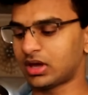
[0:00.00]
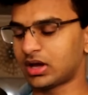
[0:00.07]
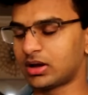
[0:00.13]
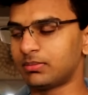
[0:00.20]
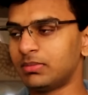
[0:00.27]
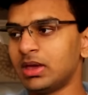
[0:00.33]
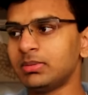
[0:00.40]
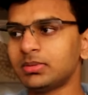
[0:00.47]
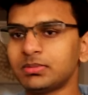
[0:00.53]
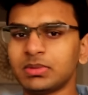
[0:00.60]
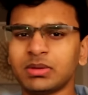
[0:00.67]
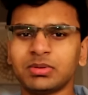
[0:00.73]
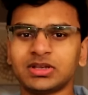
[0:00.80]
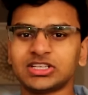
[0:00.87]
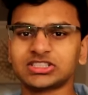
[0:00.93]
Yeah,
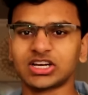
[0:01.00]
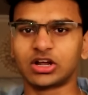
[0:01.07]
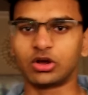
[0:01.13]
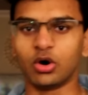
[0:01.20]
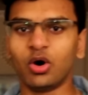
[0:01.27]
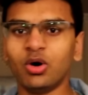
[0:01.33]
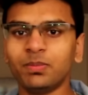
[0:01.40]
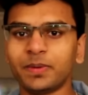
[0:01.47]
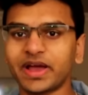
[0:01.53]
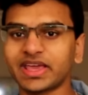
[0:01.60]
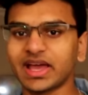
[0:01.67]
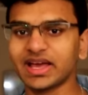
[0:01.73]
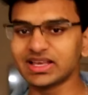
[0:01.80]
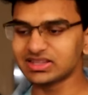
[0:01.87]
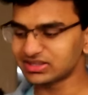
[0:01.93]
maybe just a gulp, I
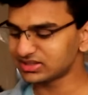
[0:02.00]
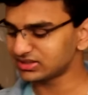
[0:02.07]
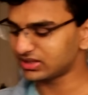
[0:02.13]
guess?